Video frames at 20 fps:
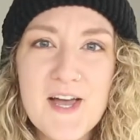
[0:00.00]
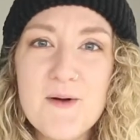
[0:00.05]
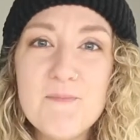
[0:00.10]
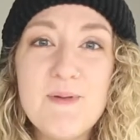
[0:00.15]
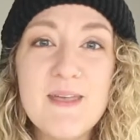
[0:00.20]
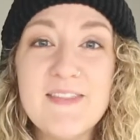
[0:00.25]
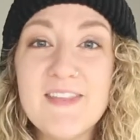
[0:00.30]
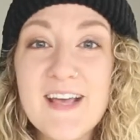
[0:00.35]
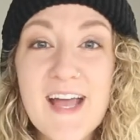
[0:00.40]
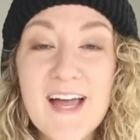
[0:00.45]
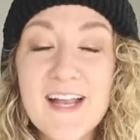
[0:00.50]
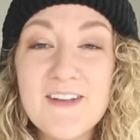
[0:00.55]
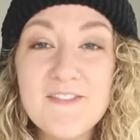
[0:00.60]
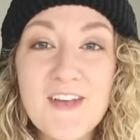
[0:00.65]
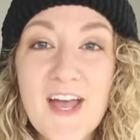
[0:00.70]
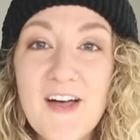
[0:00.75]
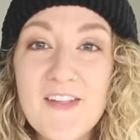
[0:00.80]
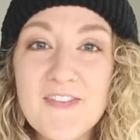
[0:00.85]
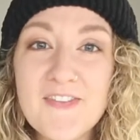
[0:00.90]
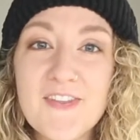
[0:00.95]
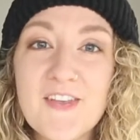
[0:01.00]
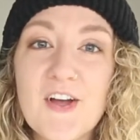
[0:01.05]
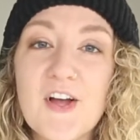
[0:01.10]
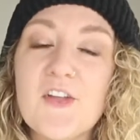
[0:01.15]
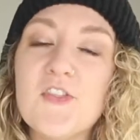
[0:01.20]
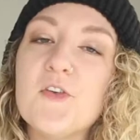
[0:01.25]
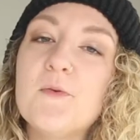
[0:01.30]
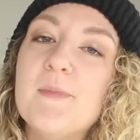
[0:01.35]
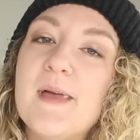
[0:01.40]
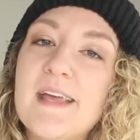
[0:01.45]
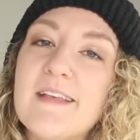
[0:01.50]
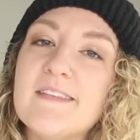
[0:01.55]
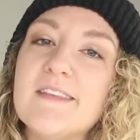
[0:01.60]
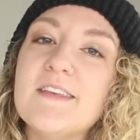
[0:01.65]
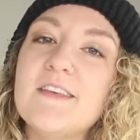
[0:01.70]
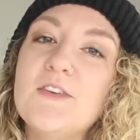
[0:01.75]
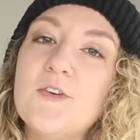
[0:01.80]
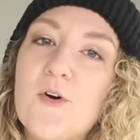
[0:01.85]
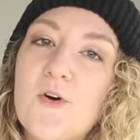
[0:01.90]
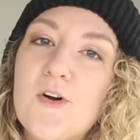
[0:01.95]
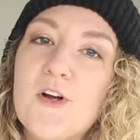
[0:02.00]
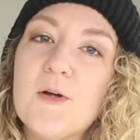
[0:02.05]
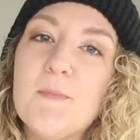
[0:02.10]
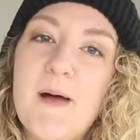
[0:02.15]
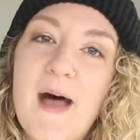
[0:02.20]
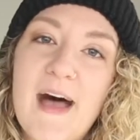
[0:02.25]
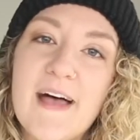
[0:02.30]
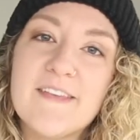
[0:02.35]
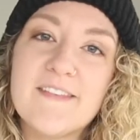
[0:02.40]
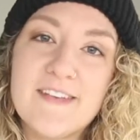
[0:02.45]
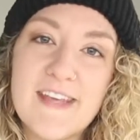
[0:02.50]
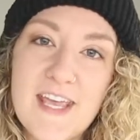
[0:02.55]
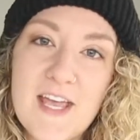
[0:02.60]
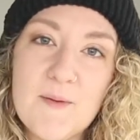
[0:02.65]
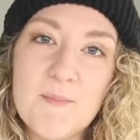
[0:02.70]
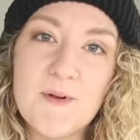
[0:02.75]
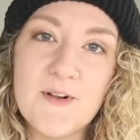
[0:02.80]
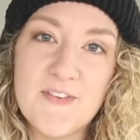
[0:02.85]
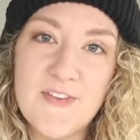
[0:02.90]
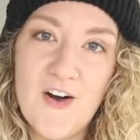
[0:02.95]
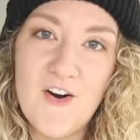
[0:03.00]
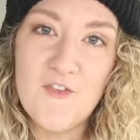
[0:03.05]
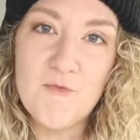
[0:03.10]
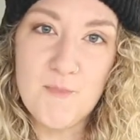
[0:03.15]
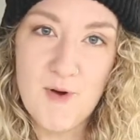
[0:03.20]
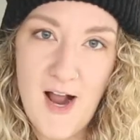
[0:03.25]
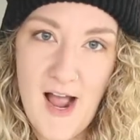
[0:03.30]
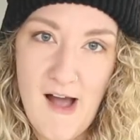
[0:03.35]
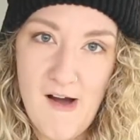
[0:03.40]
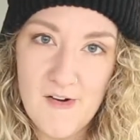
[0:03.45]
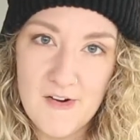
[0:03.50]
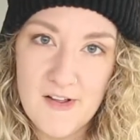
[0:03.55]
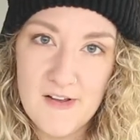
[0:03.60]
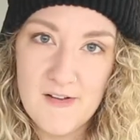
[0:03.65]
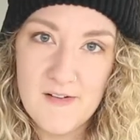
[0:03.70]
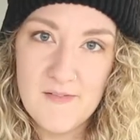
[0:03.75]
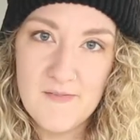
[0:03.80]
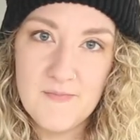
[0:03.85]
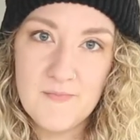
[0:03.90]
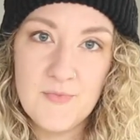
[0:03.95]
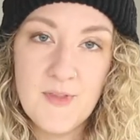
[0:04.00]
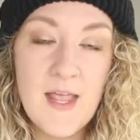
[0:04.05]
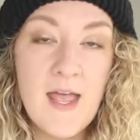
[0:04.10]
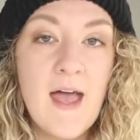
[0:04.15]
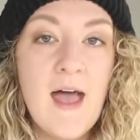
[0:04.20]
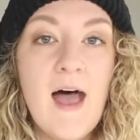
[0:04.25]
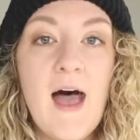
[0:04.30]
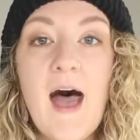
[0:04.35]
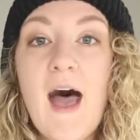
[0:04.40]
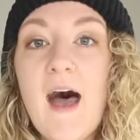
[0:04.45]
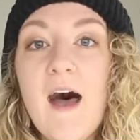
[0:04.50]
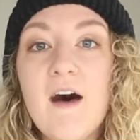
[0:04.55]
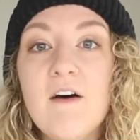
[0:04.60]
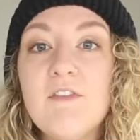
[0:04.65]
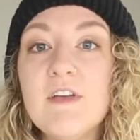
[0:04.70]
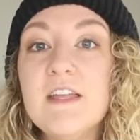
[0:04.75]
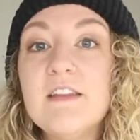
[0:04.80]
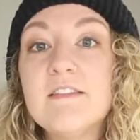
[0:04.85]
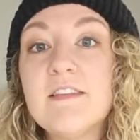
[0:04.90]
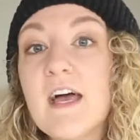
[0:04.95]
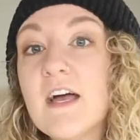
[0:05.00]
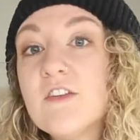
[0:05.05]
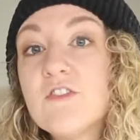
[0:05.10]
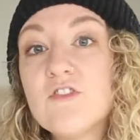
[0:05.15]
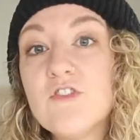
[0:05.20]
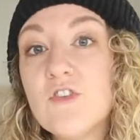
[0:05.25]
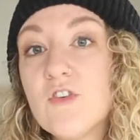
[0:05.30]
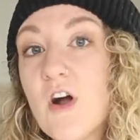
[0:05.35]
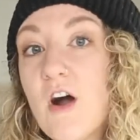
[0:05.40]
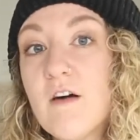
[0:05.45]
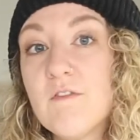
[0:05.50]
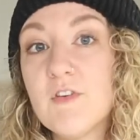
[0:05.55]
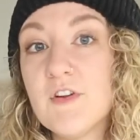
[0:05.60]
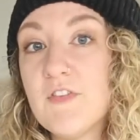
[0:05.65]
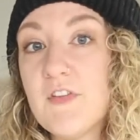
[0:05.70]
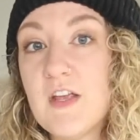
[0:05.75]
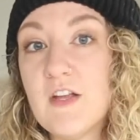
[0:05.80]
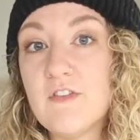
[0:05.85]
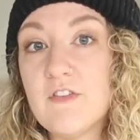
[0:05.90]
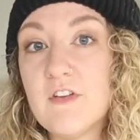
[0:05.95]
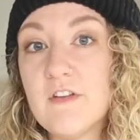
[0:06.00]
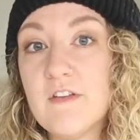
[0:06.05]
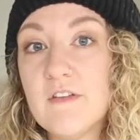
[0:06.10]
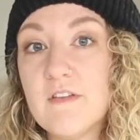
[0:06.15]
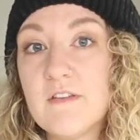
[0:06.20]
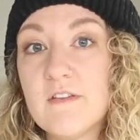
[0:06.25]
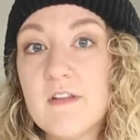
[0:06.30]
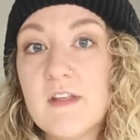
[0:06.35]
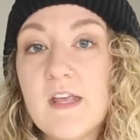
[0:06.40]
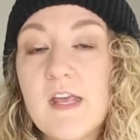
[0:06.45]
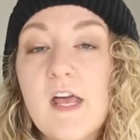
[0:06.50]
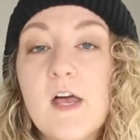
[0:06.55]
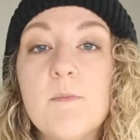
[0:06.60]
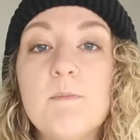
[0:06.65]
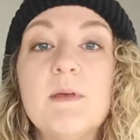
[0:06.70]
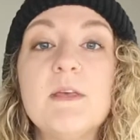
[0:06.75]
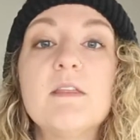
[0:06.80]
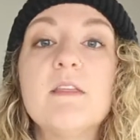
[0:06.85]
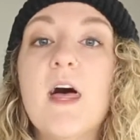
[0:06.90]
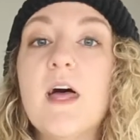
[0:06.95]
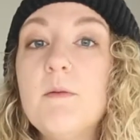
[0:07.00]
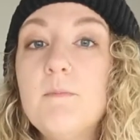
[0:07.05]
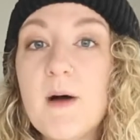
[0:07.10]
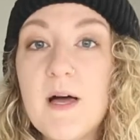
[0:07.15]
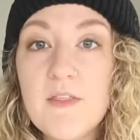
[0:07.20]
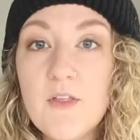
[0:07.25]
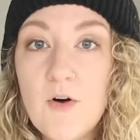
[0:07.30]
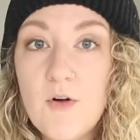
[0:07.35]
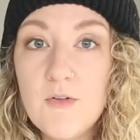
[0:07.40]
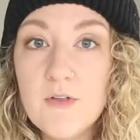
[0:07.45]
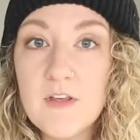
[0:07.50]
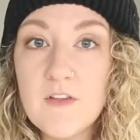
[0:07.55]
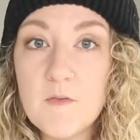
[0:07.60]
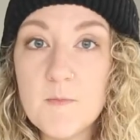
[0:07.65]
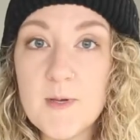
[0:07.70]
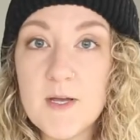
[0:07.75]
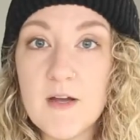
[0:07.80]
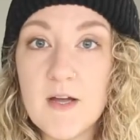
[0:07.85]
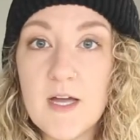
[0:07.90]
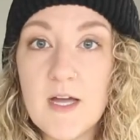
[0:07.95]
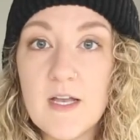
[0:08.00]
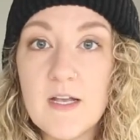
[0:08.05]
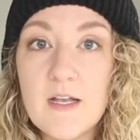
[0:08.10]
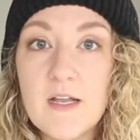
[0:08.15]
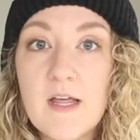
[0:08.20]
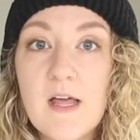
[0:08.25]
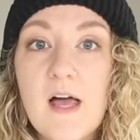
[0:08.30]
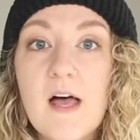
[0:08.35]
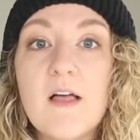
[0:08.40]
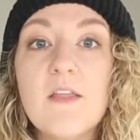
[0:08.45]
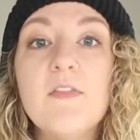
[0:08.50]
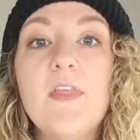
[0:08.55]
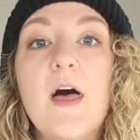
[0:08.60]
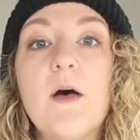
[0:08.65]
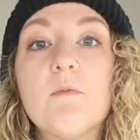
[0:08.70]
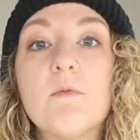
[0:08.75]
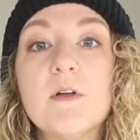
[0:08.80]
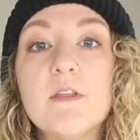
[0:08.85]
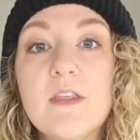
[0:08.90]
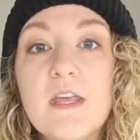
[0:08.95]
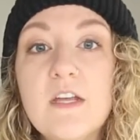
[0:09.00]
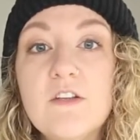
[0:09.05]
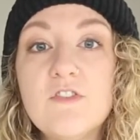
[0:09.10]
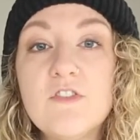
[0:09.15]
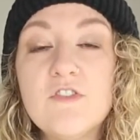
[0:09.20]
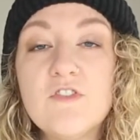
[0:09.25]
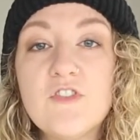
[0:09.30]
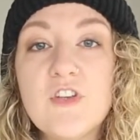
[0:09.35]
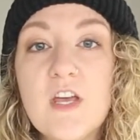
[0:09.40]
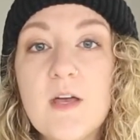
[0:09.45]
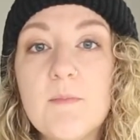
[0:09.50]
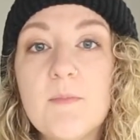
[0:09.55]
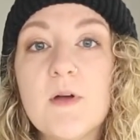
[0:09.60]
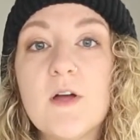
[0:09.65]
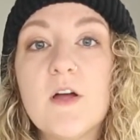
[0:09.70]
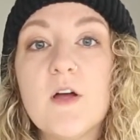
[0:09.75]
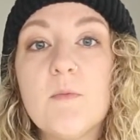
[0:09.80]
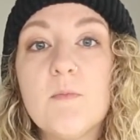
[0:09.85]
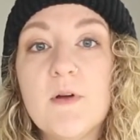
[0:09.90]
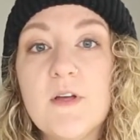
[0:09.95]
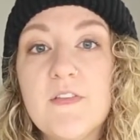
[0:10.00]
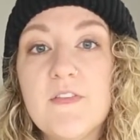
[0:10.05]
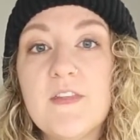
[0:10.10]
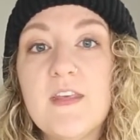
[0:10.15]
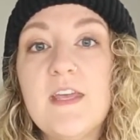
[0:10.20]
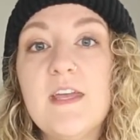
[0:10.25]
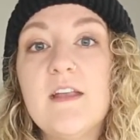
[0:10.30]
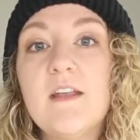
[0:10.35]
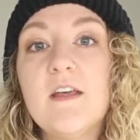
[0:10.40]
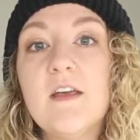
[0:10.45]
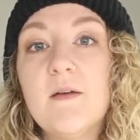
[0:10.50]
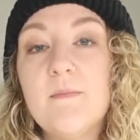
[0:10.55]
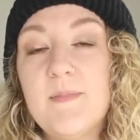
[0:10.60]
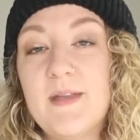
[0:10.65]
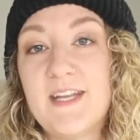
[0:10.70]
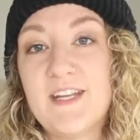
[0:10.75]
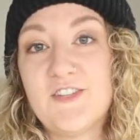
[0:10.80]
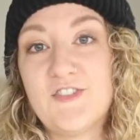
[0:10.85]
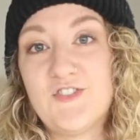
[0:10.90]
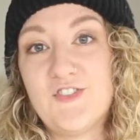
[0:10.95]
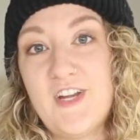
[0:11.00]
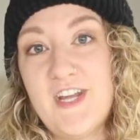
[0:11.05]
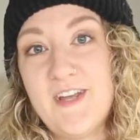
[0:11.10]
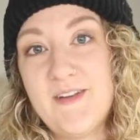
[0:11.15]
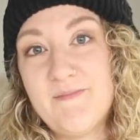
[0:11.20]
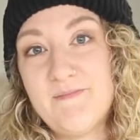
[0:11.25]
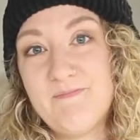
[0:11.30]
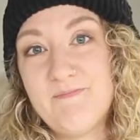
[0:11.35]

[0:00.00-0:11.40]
Be the kind of counselor that makes your past camper self proud. Have intentional conversations. Be led by the Holy Spirit. Let relationship precede ministry.